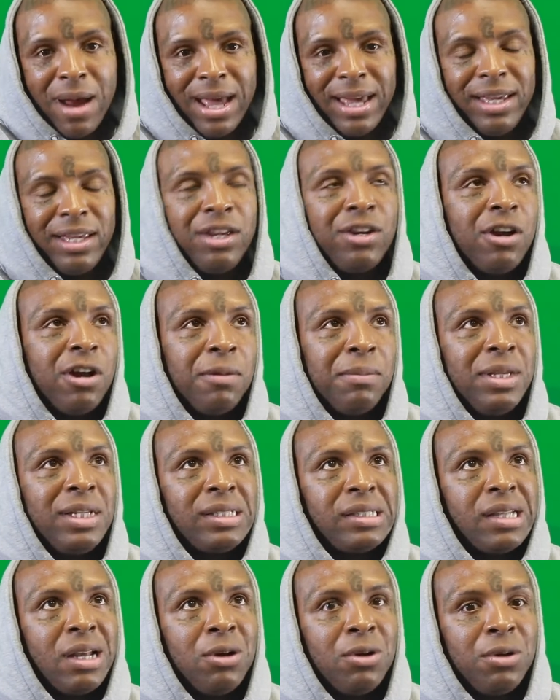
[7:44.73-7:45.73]
right? You know what I mean?
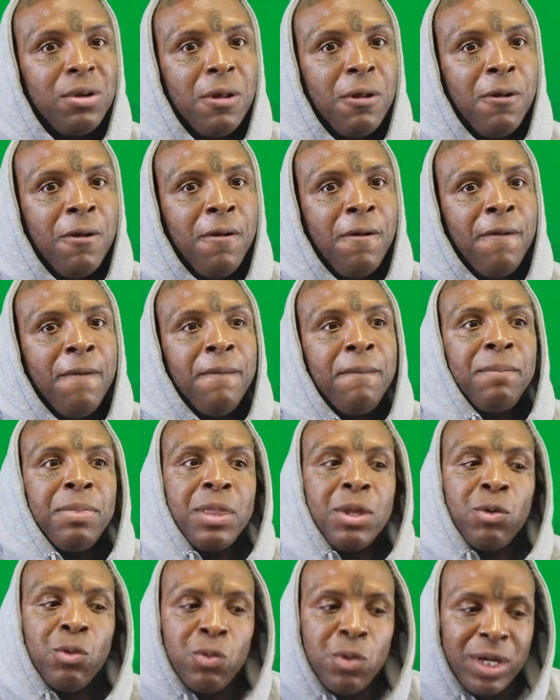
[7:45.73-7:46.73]
So that too.
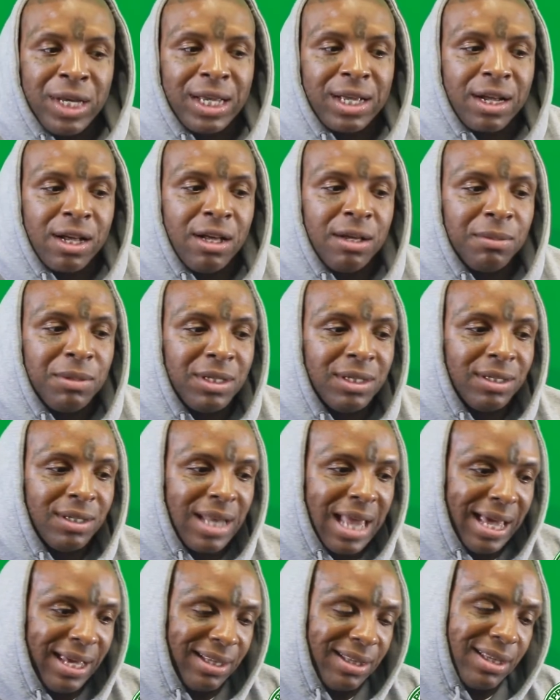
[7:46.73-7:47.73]
When it come to
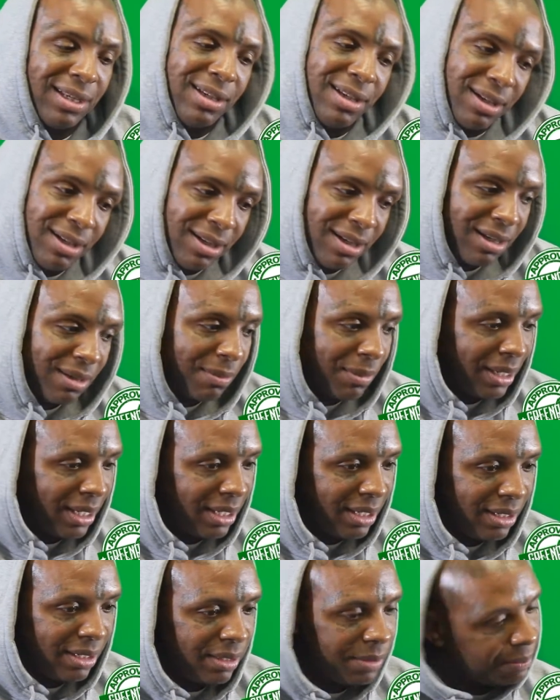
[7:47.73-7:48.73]
like the
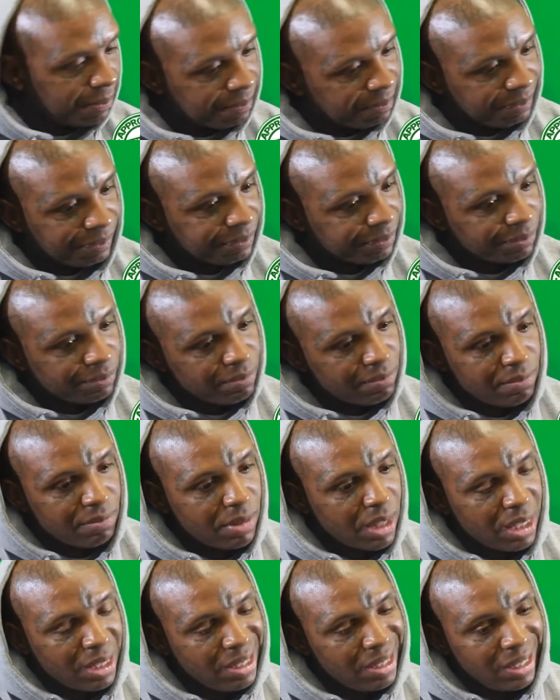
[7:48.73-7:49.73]
man,
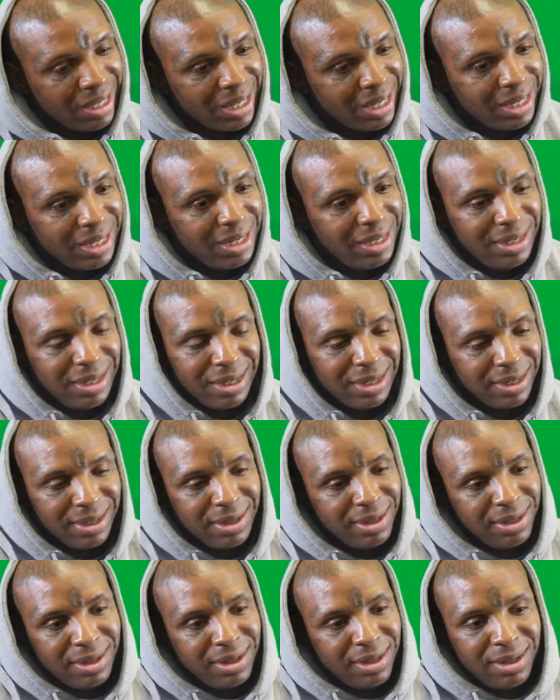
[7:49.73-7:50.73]
he
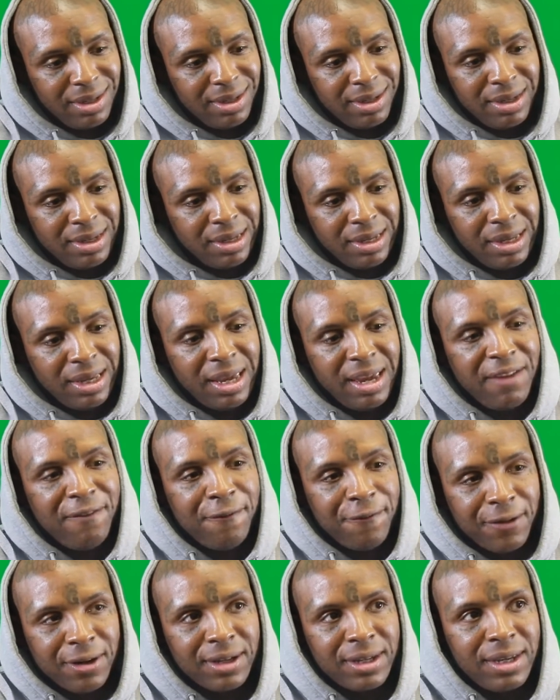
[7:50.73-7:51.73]

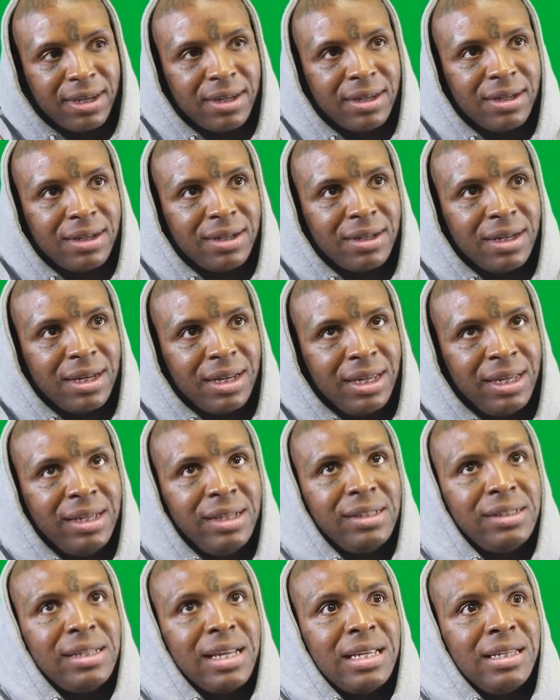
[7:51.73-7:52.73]
fucking
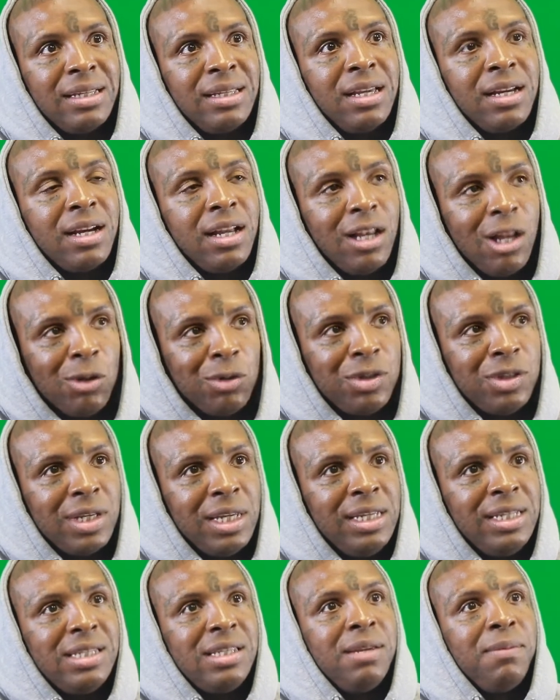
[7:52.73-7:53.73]
is the closest.
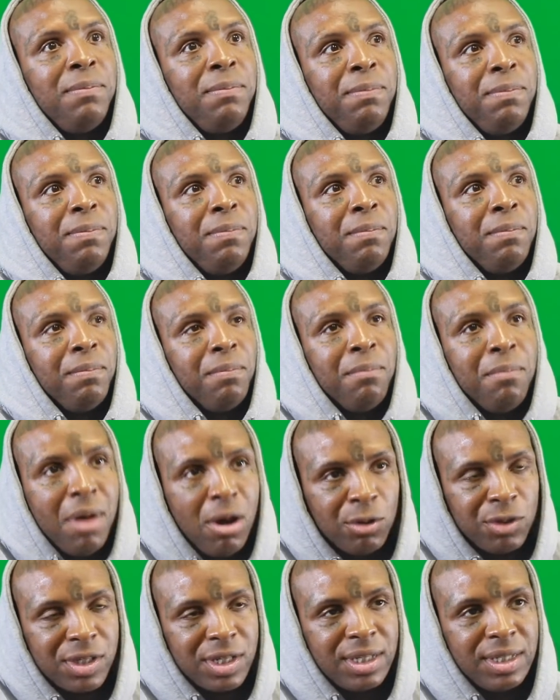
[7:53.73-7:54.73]
He's the
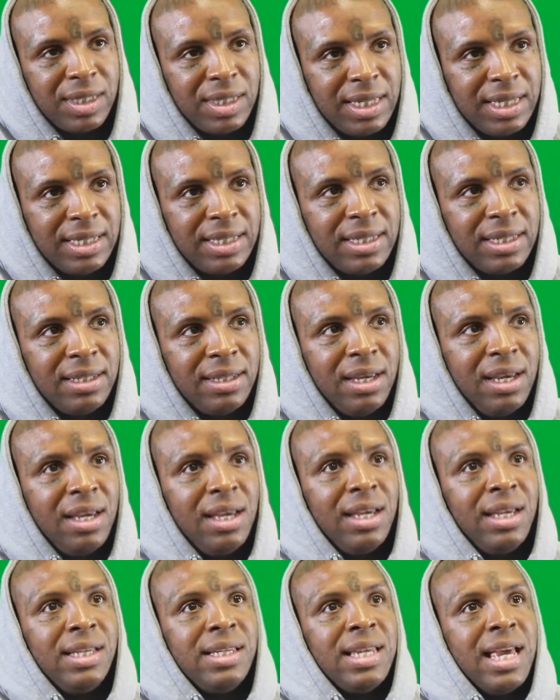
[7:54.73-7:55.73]
most consistent.
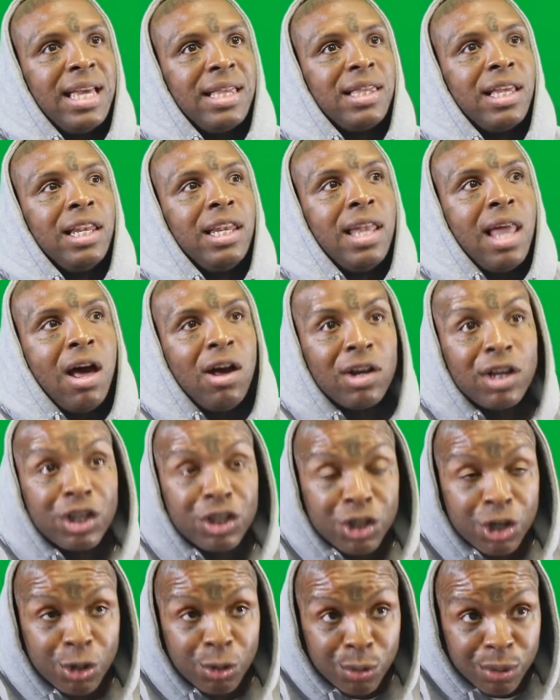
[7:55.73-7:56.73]
He's had the
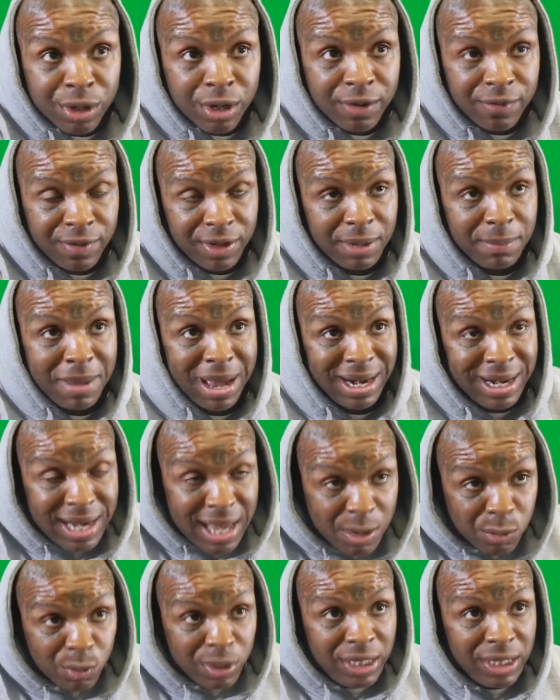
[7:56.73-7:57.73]
longest career of anybody
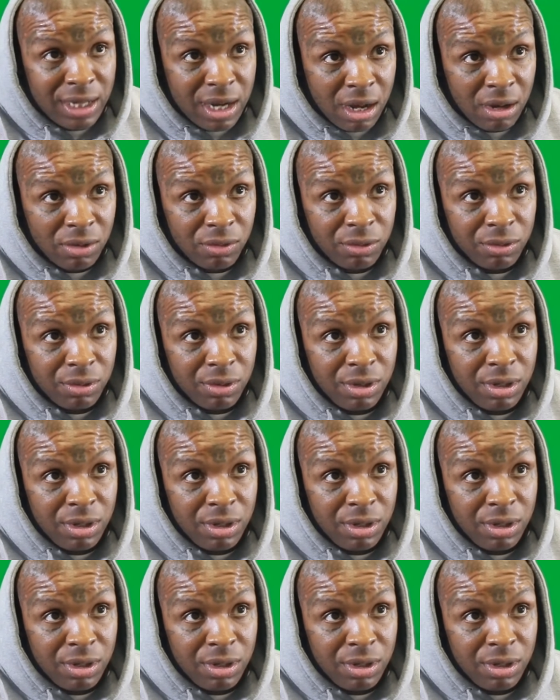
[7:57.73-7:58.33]
that we know.